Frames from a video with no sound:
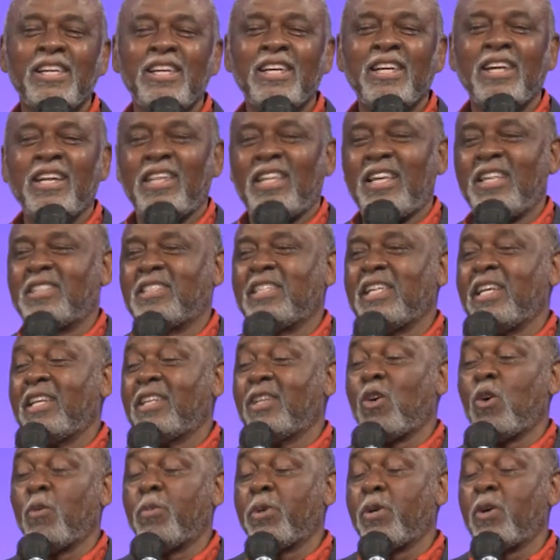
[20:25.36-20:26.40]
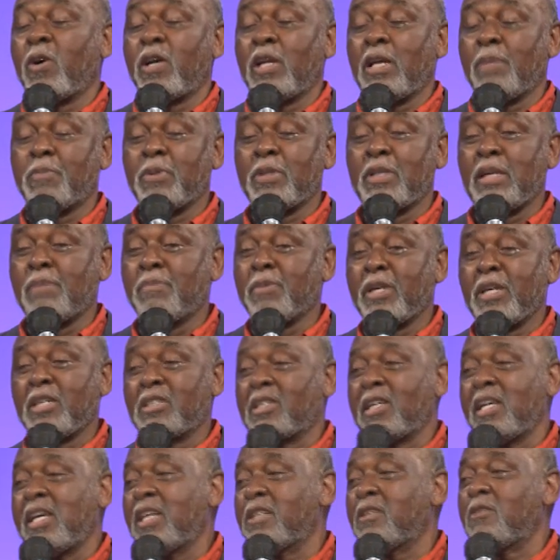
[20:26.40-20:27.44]
And they said that the opioid epidemic is
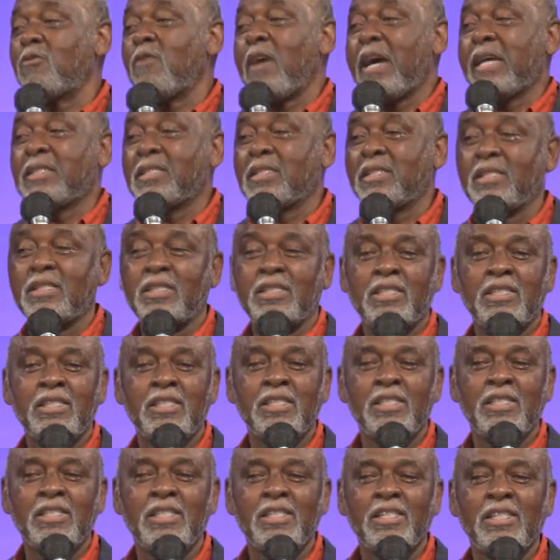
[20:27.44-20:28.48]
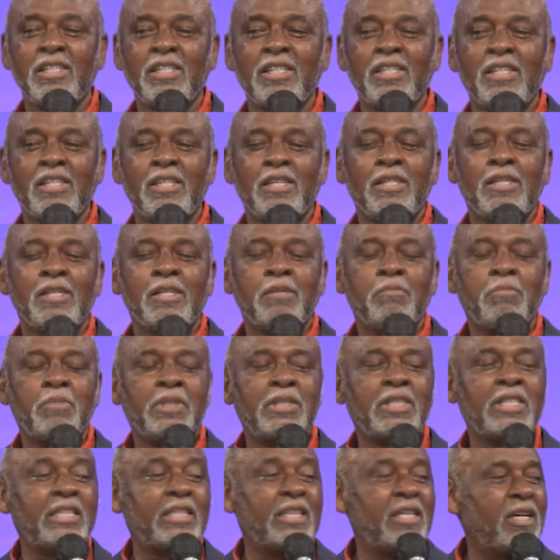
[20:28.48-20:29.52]
a health crisis. But
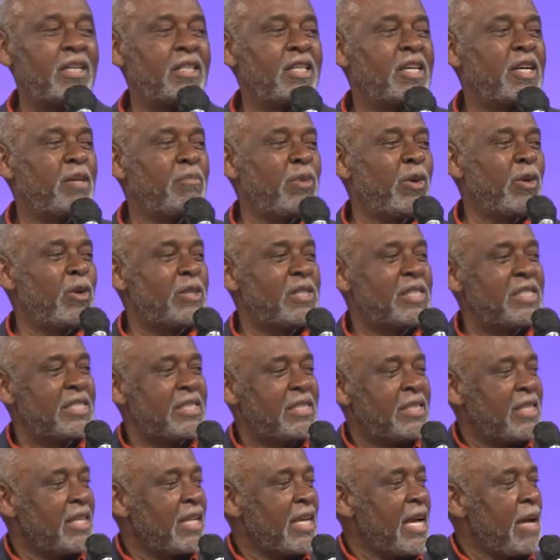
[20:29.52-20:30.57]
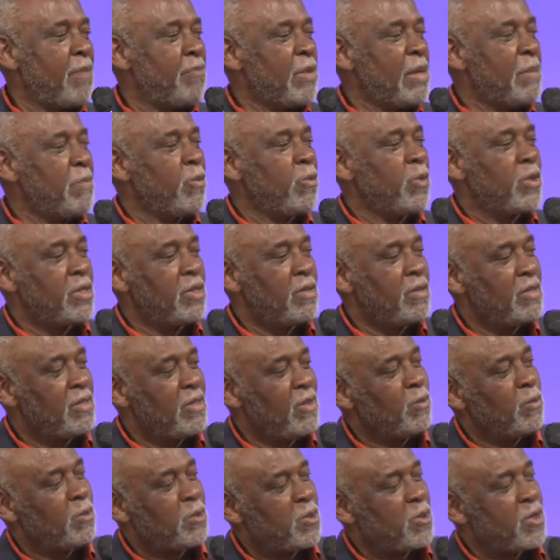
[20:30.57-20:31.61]
then the other communities that got people with you
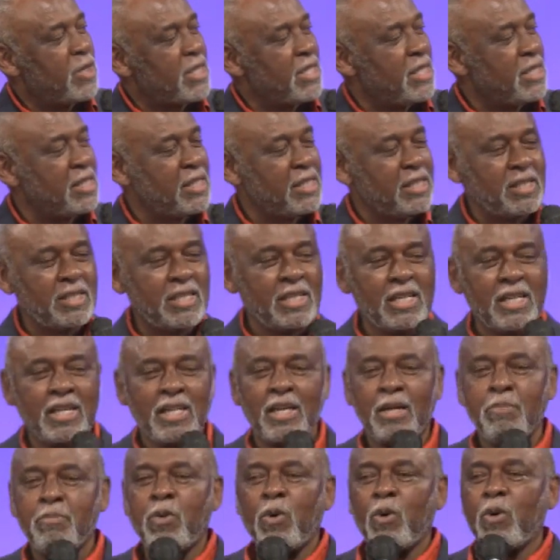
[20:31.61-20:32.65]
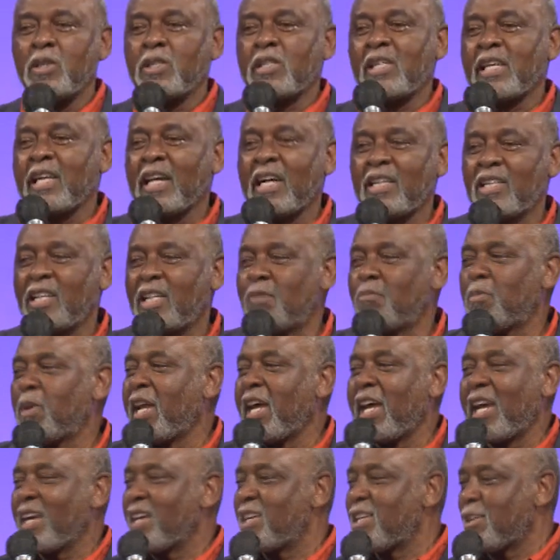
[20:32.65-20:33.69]
know drug issues, police ain't got nothing but
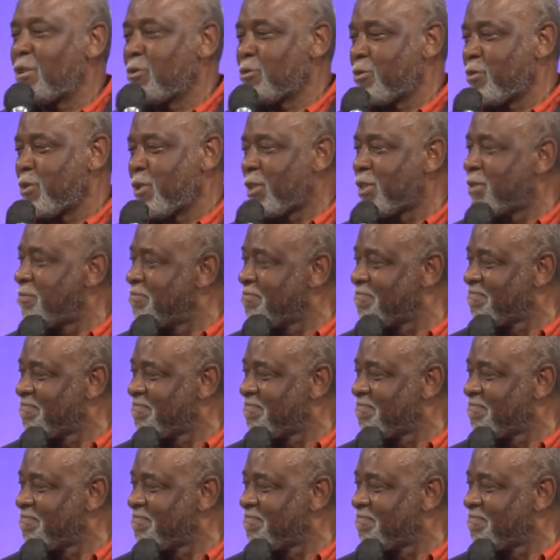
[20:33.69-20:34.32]
handcuffs for them.